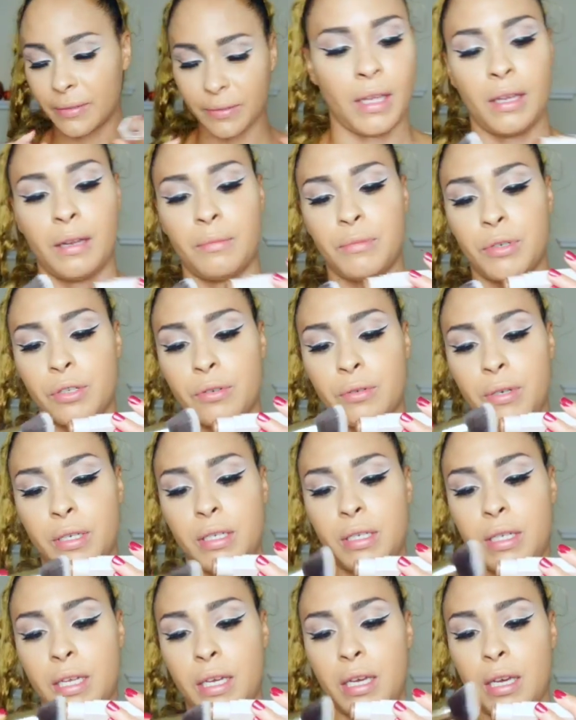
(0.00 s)
I'm just going to
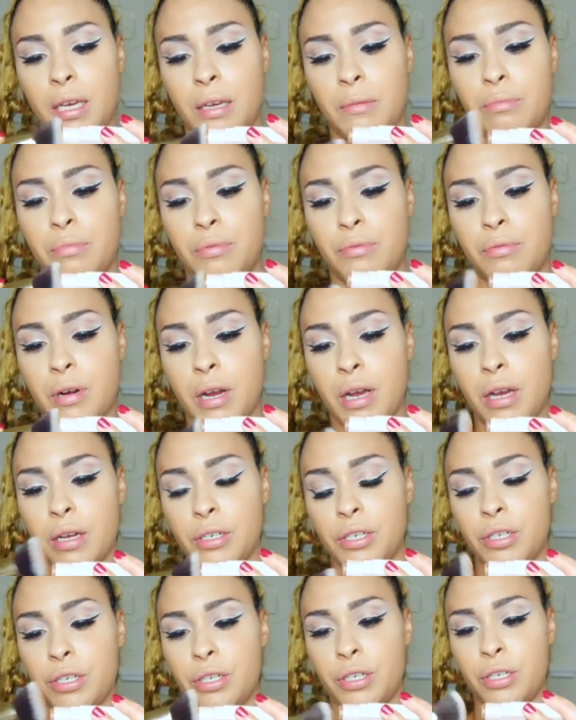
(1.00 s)
take a
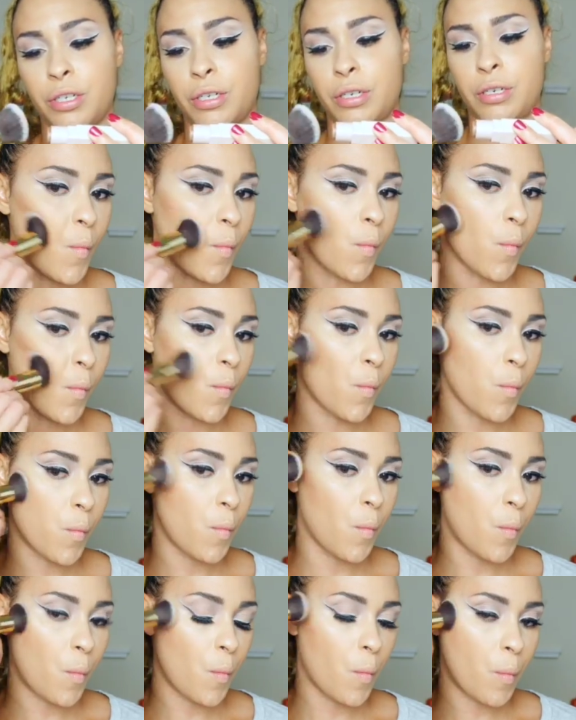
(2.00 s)
brush
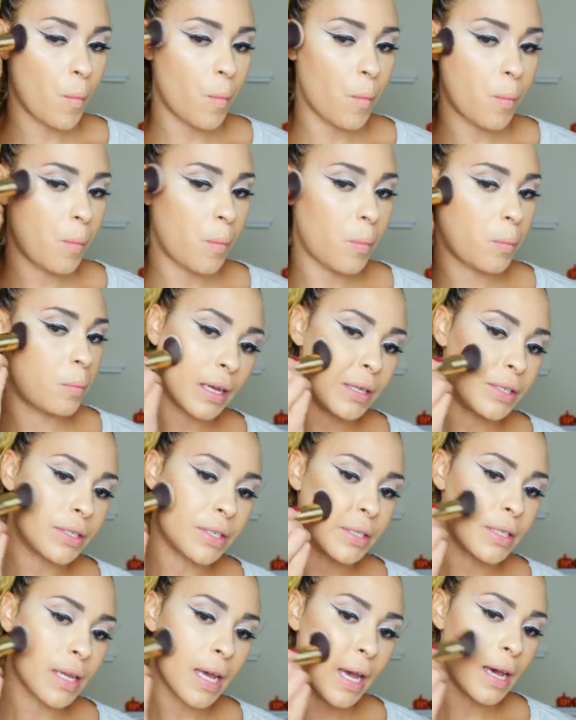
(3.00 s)
and
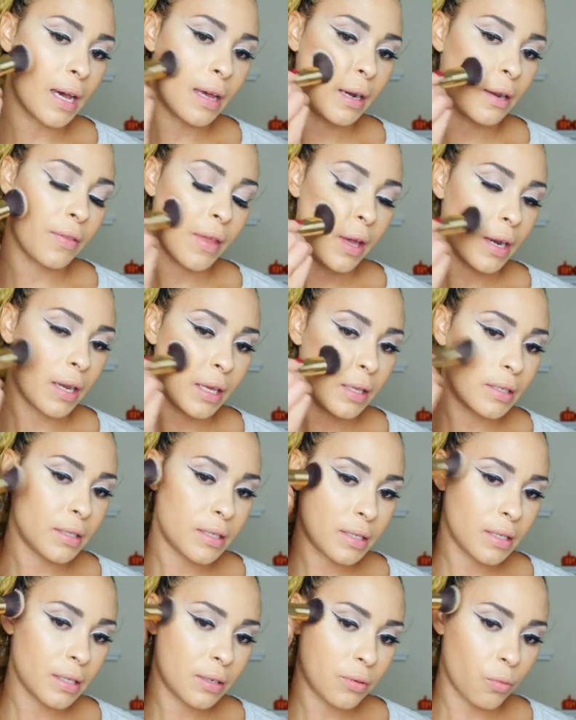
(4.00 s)
just add that
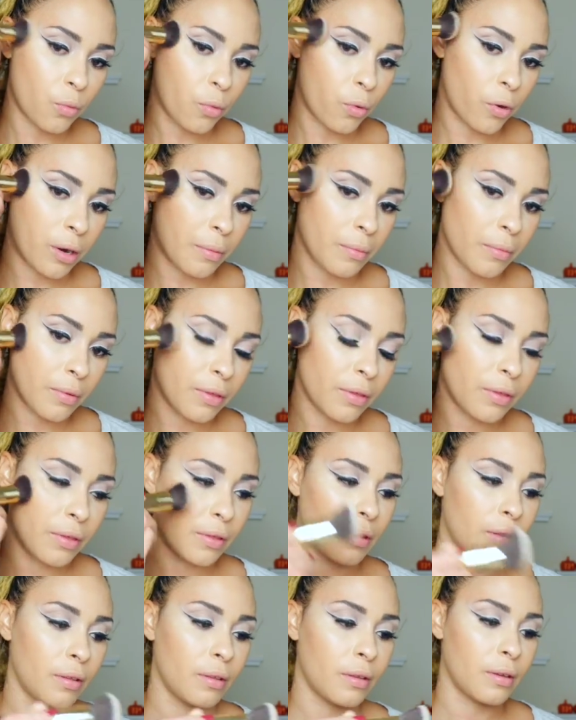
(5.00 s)
instant warmth
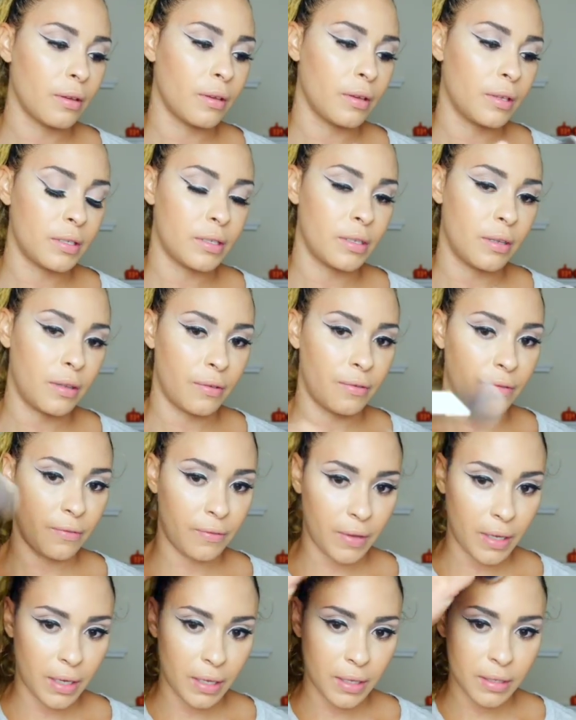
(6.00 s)
to the
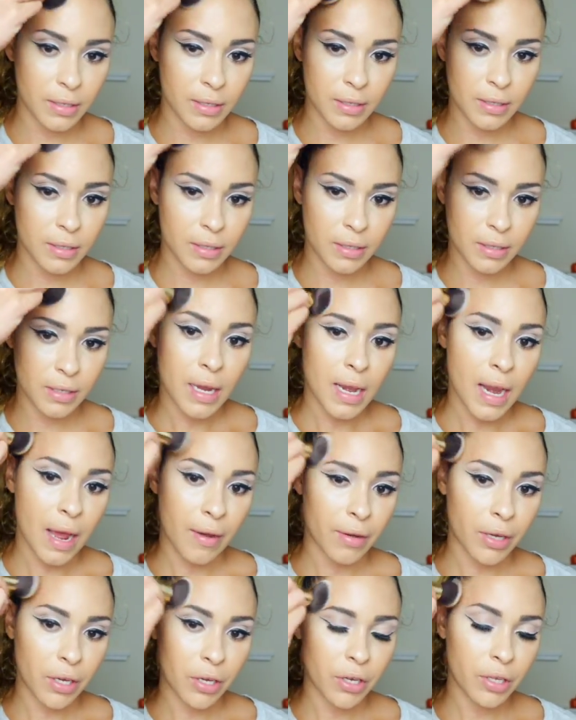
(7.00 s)
face. Now I
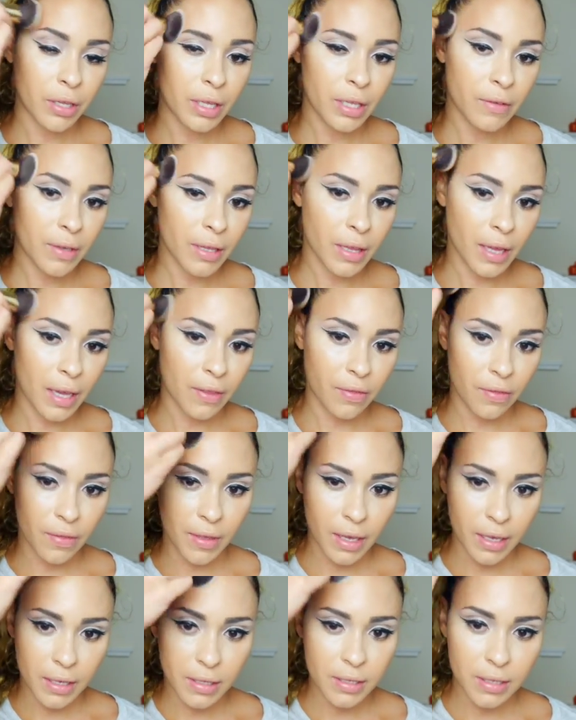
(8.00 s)
could leave it like
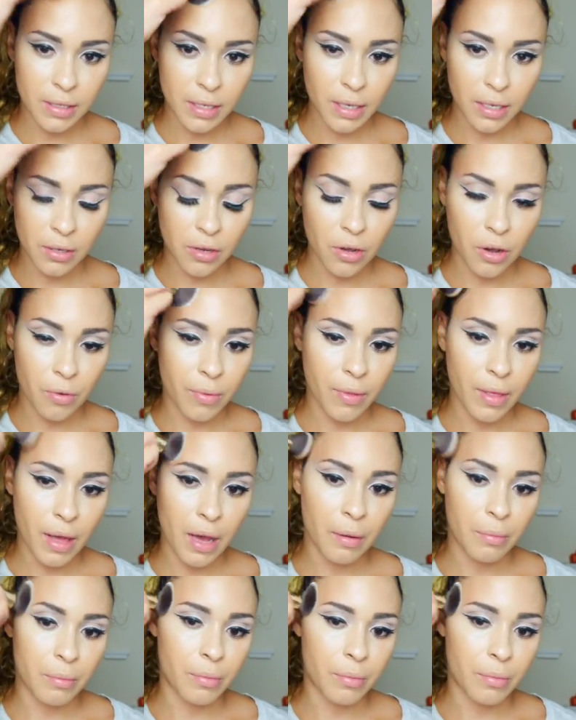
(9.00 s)
this and go without